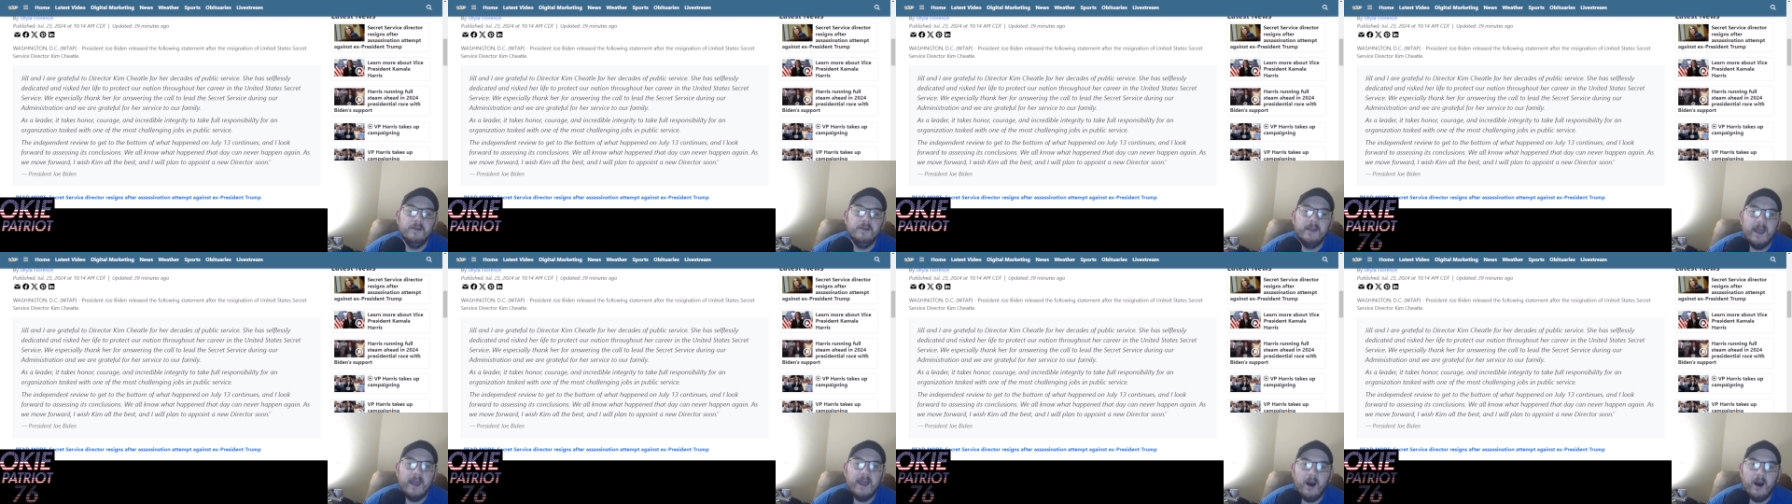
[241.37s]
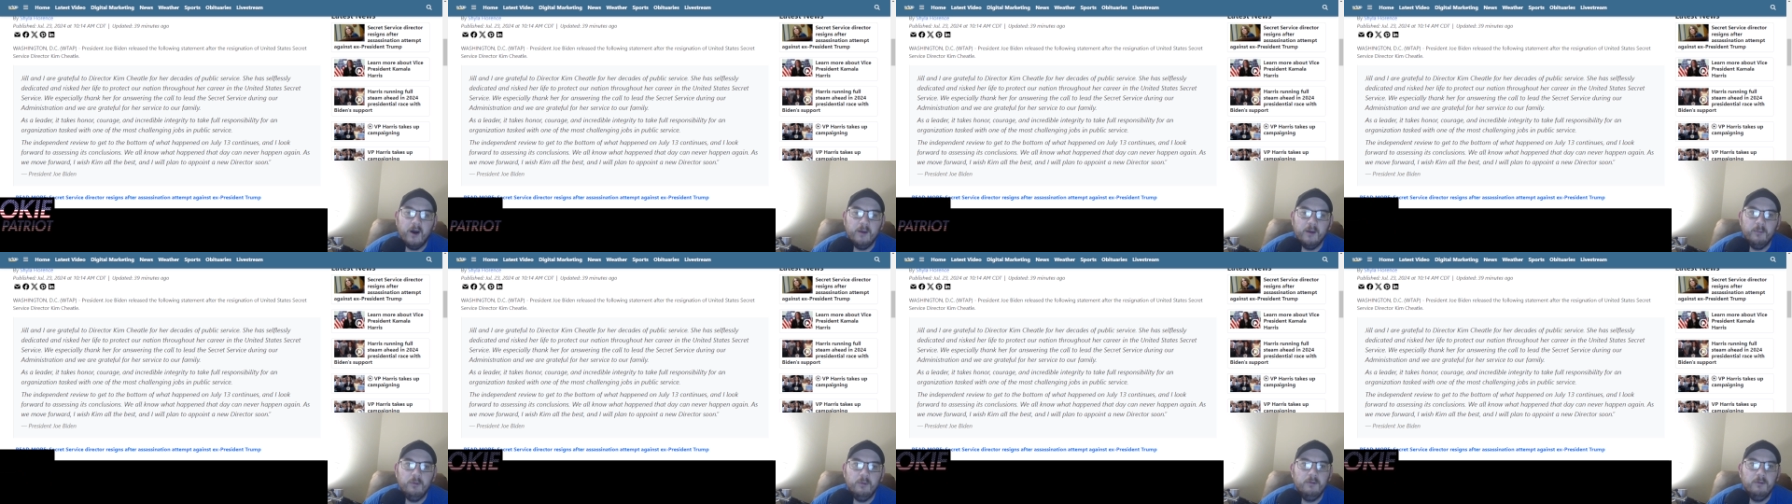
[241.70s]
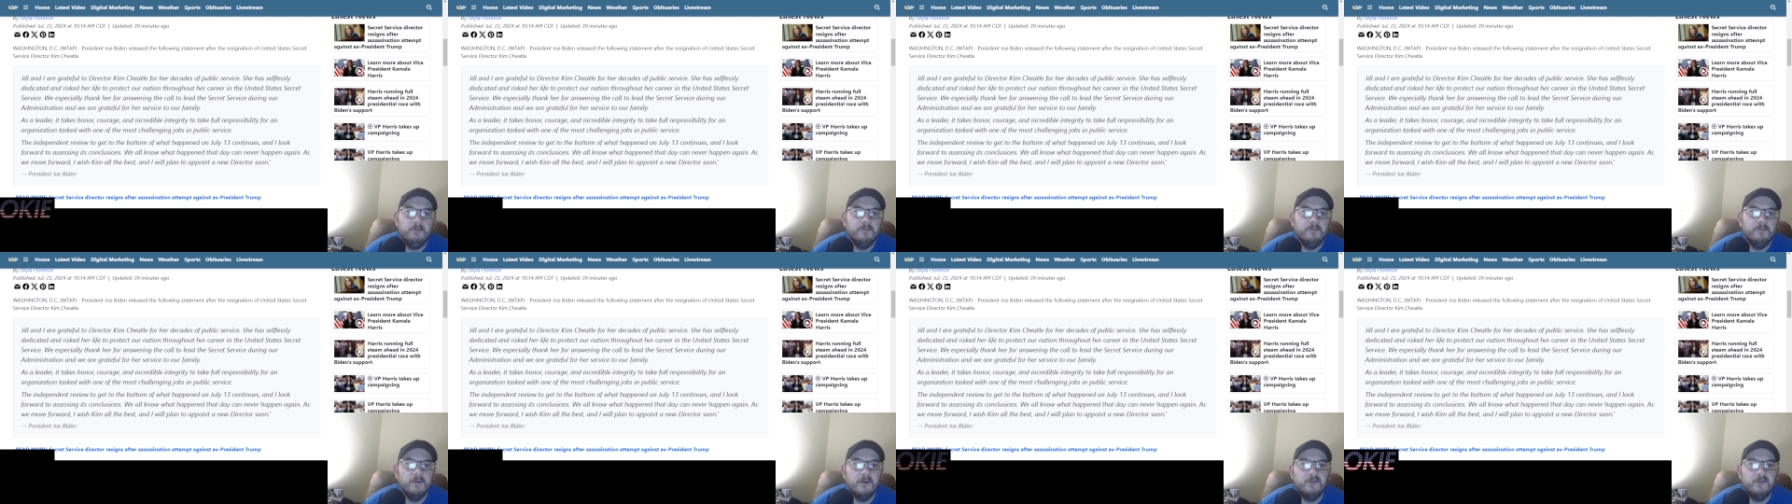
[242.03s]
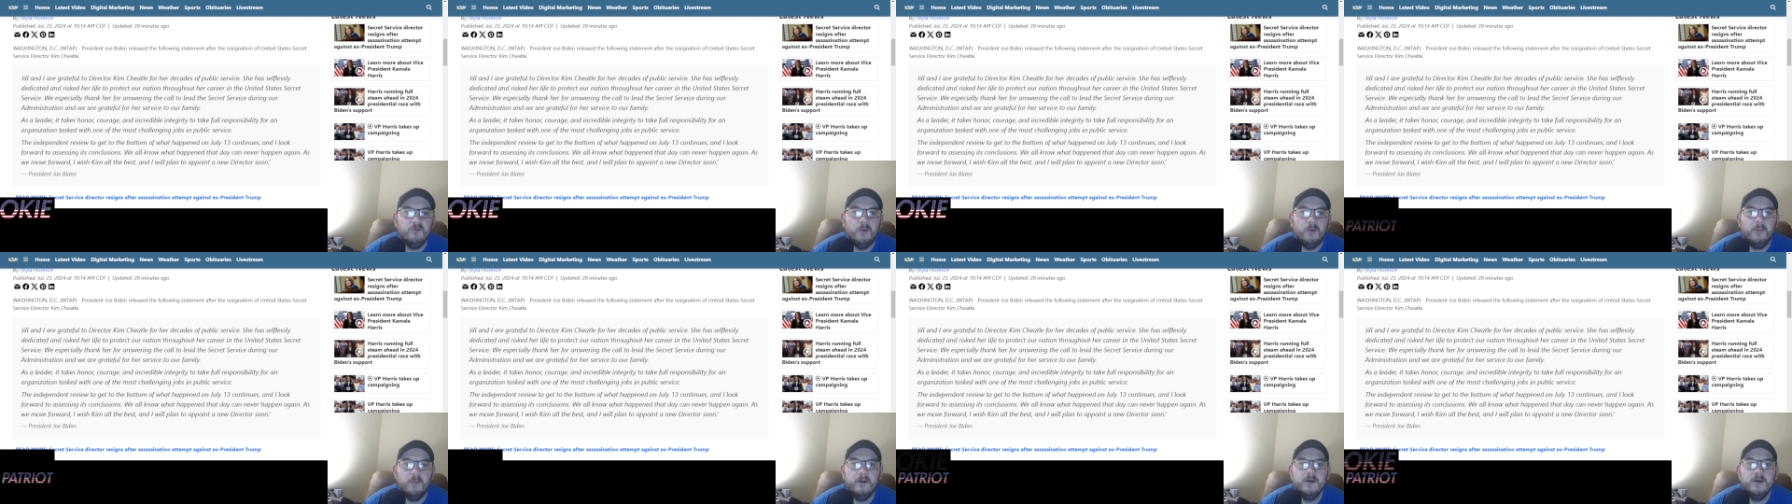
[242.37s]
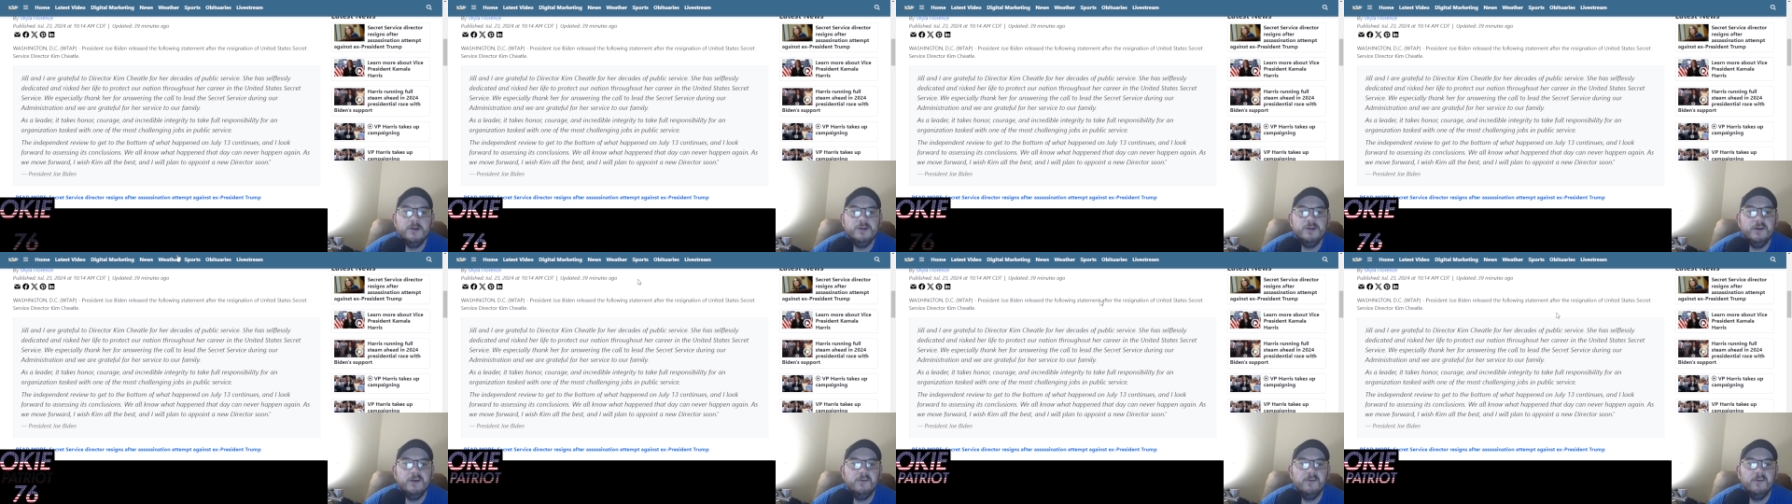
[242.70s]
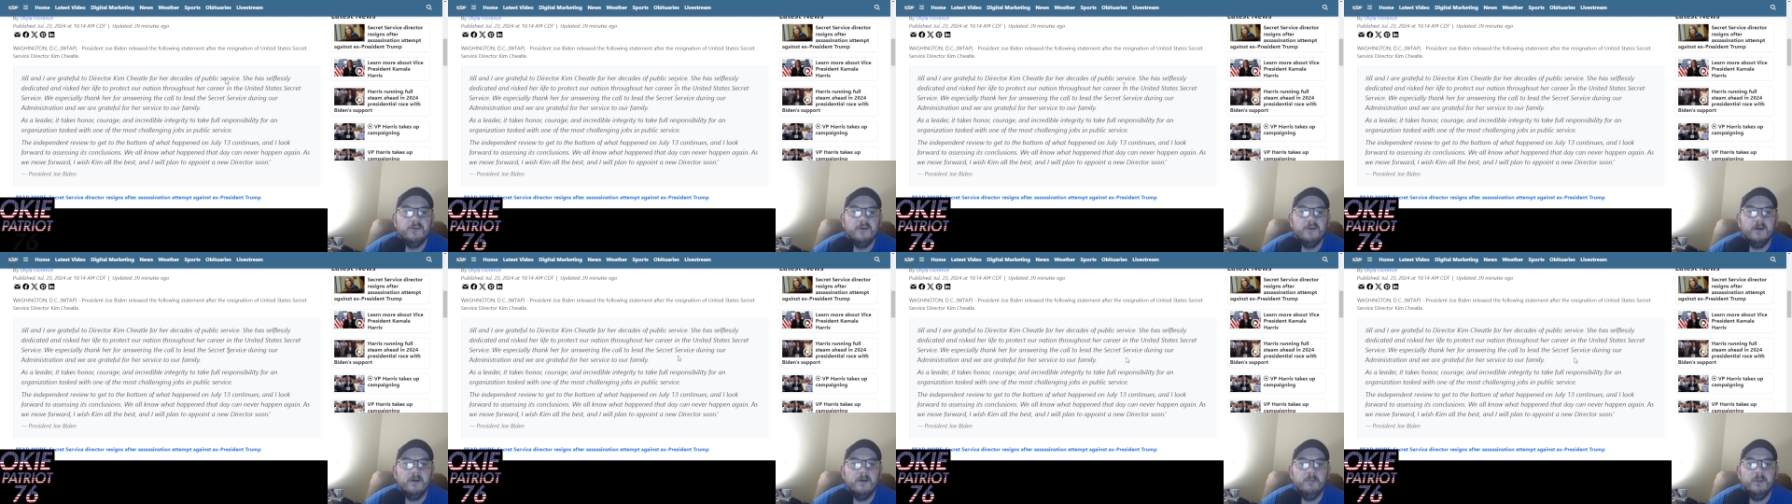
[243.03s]
accountable for this woman. She's
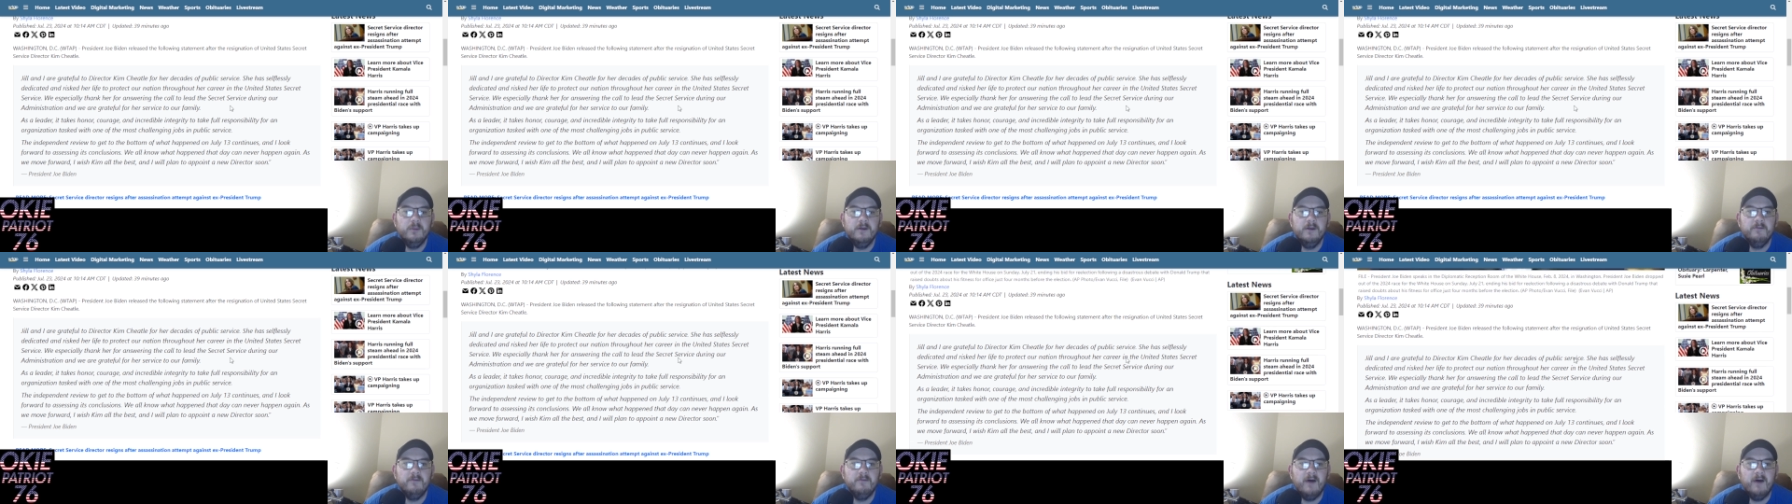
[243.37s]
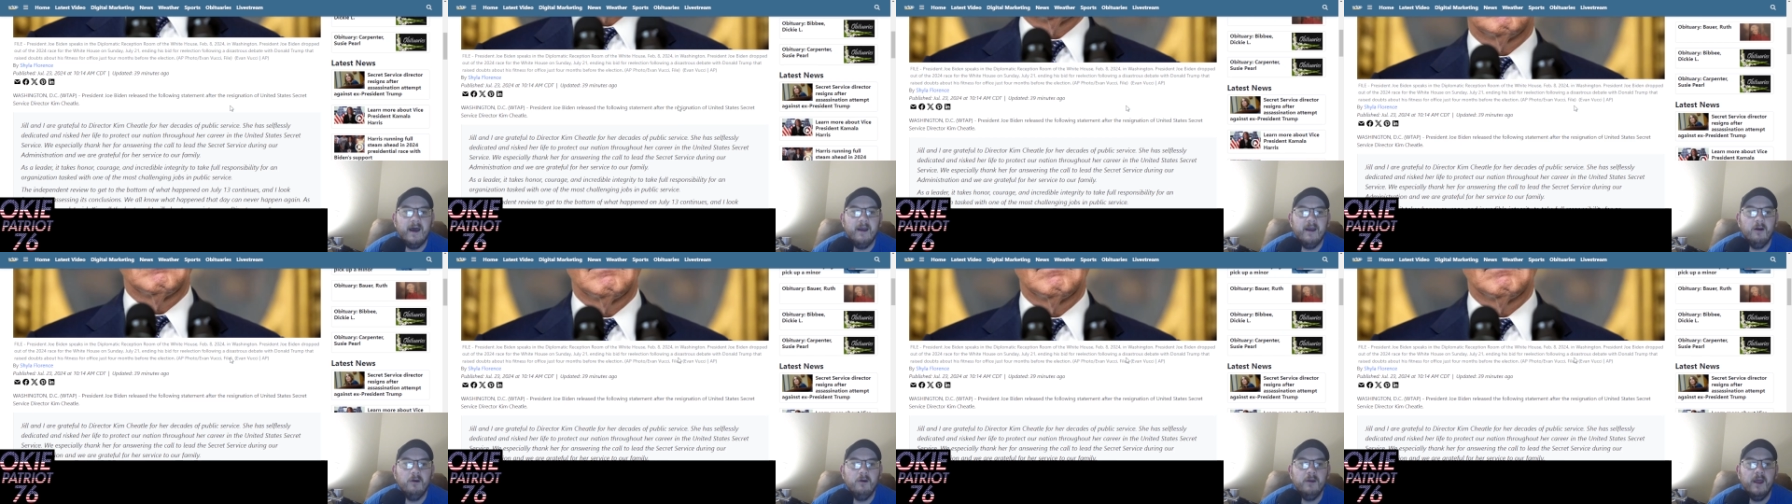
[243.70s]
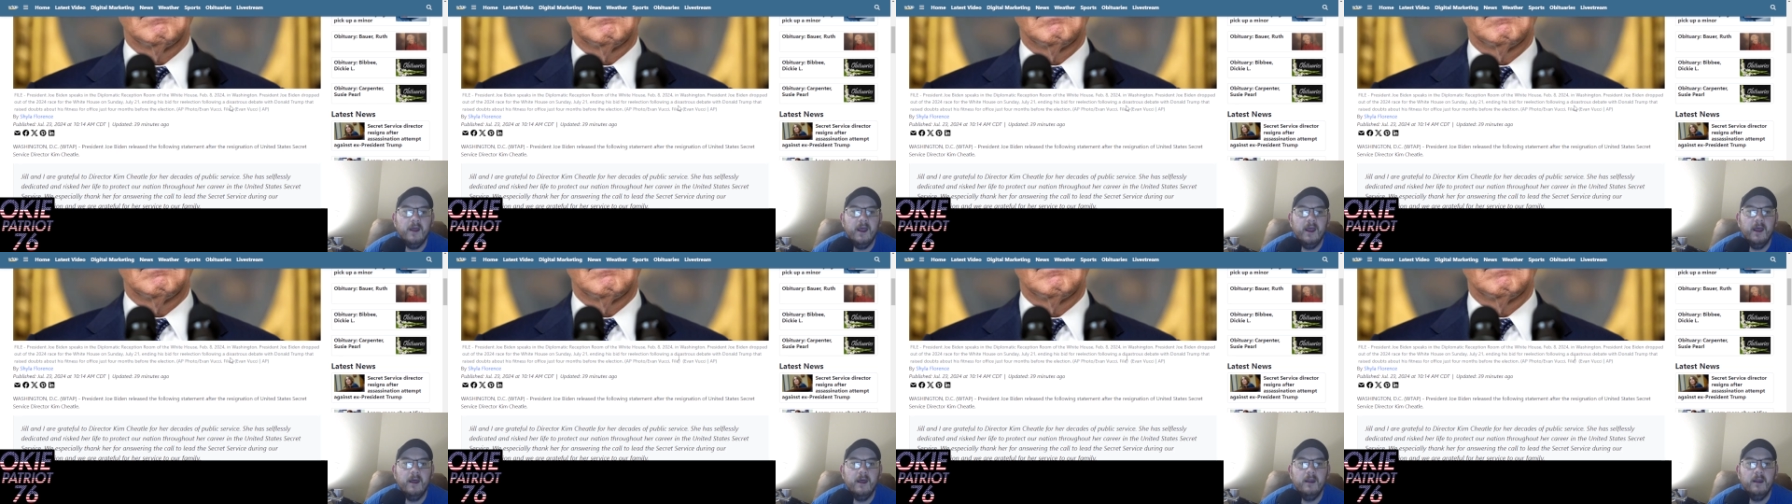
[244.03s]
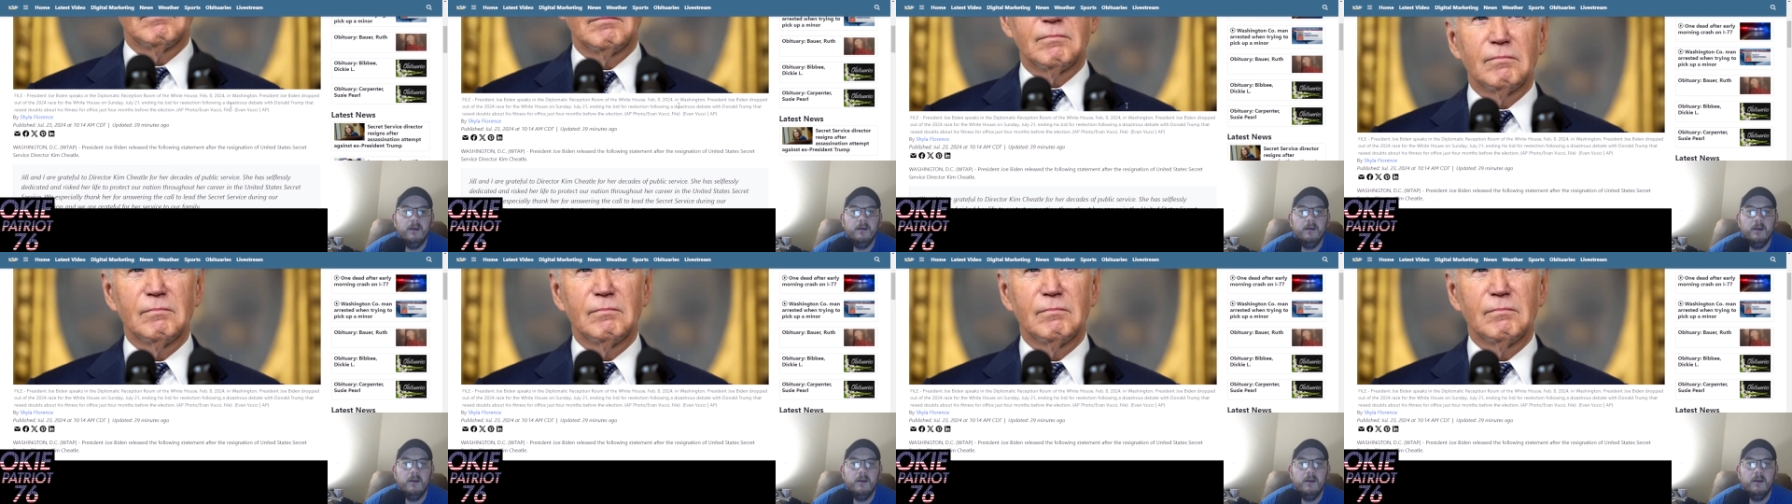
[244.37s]
just going to be fired, and